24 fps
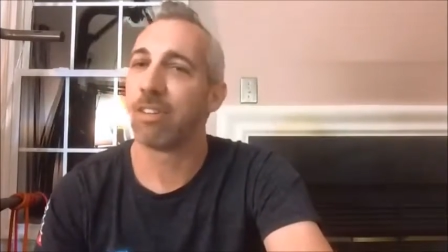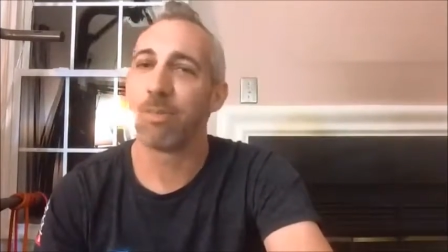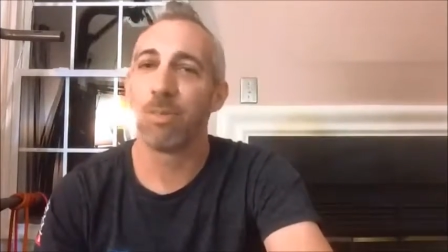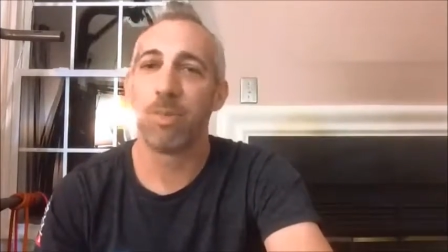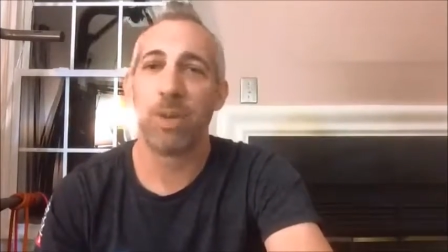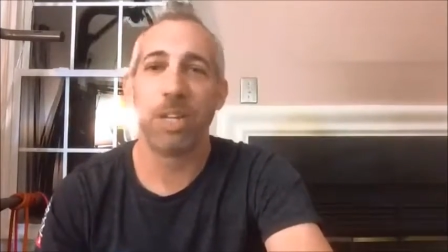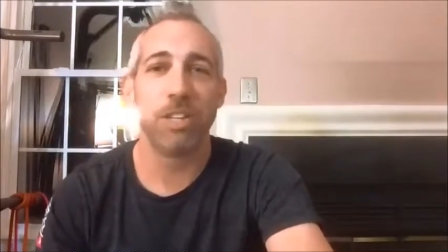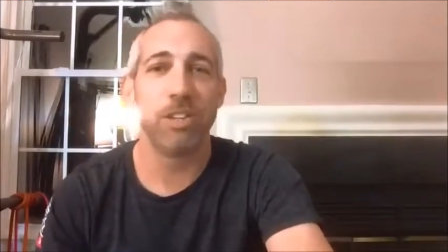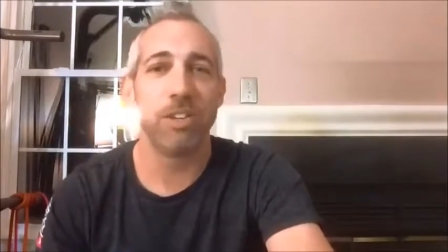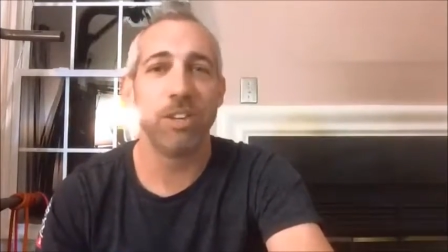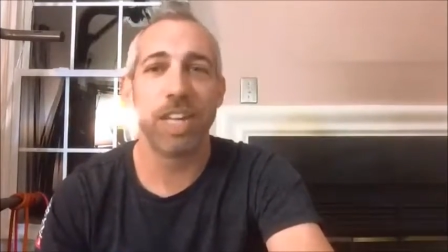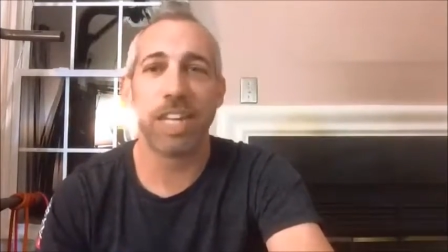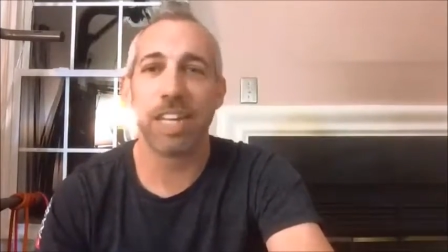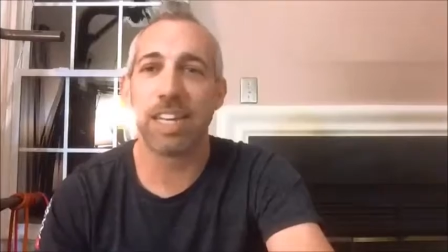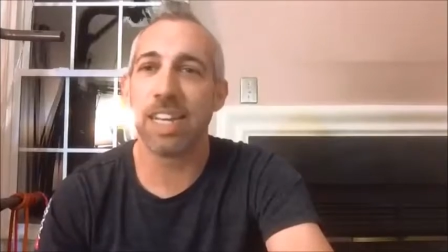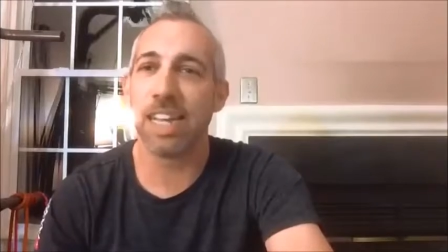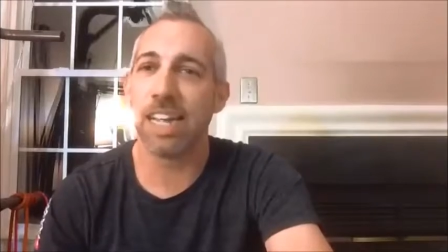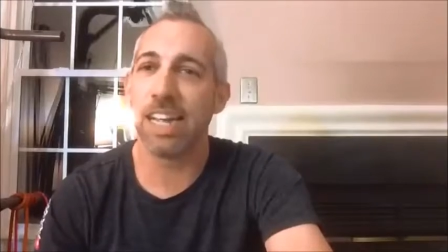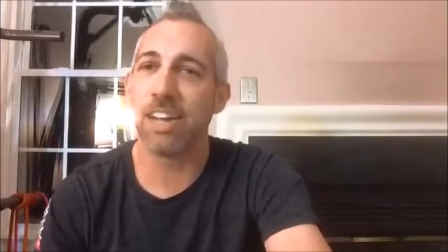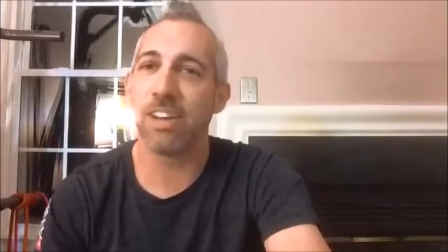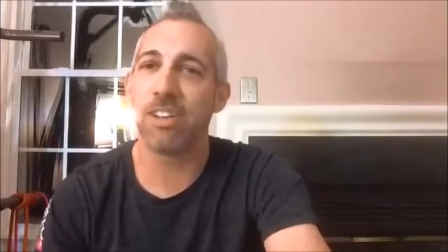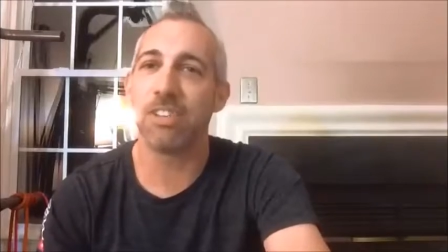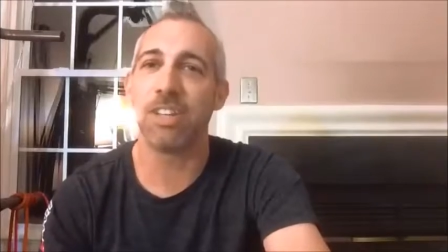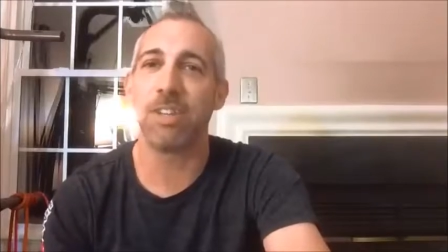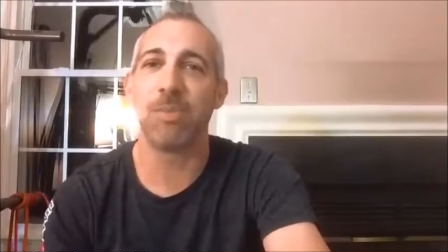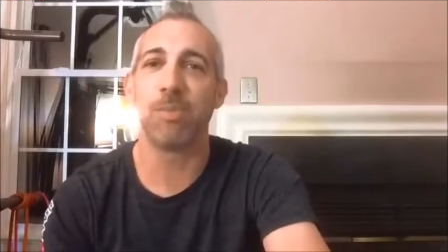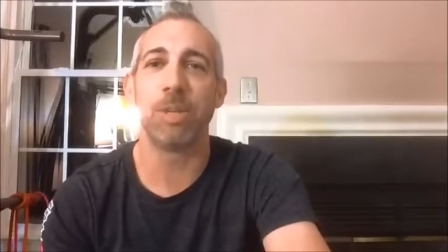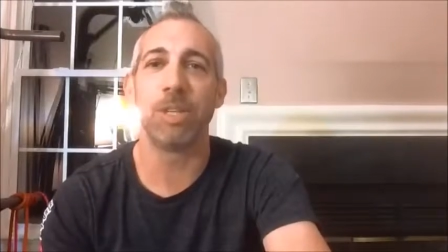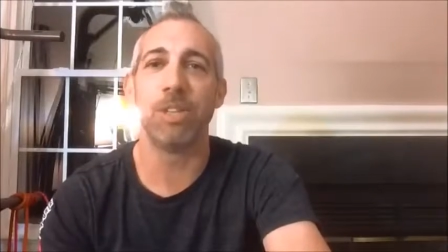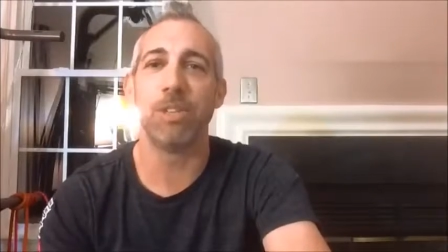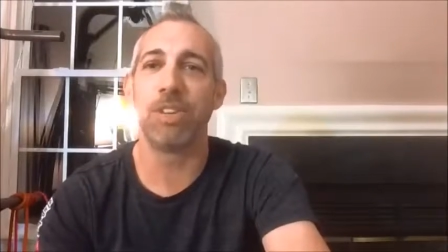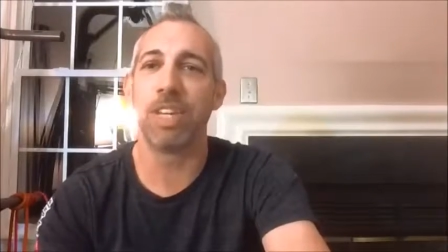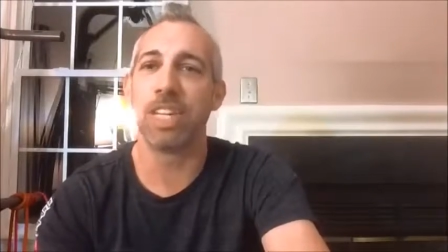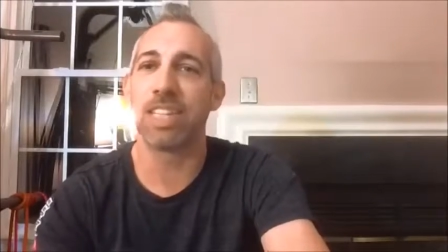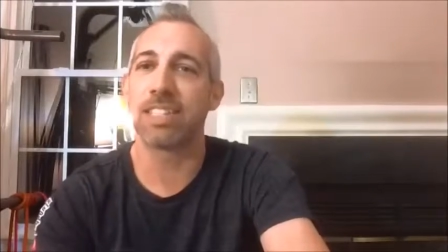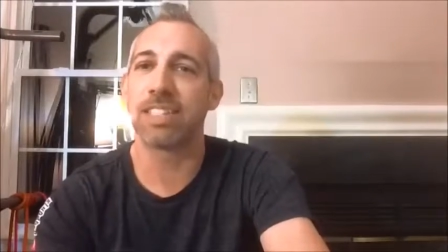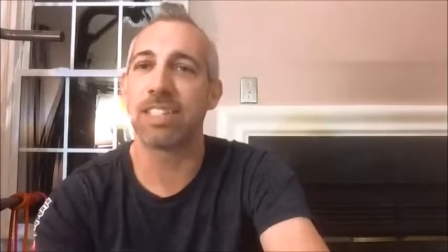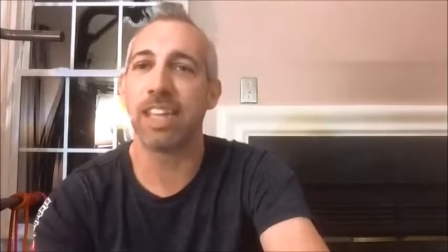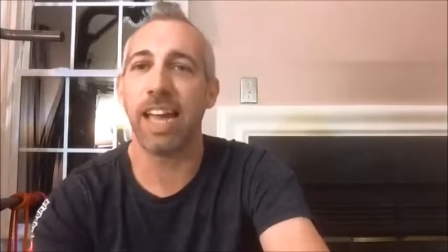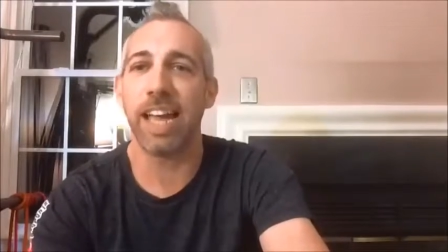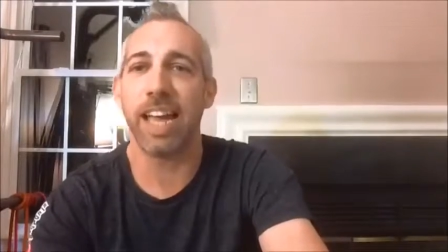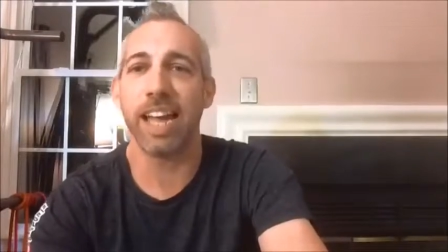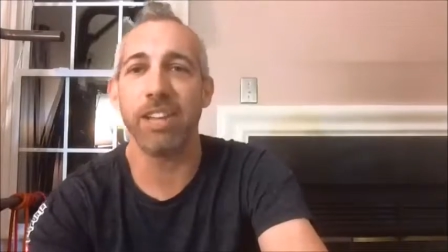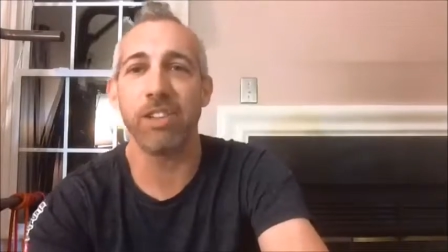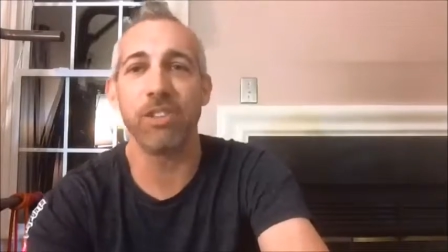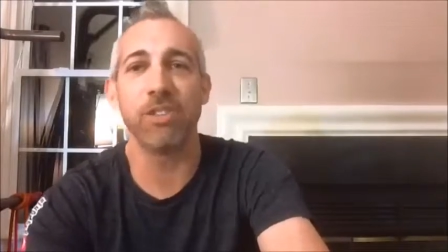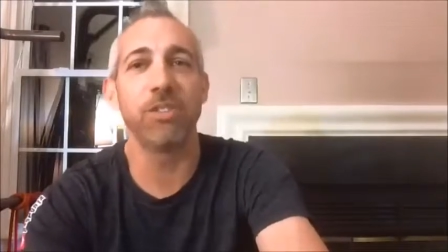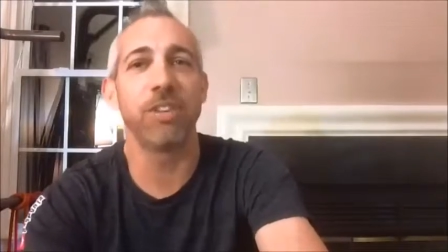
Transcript: when you get down and when you get sad,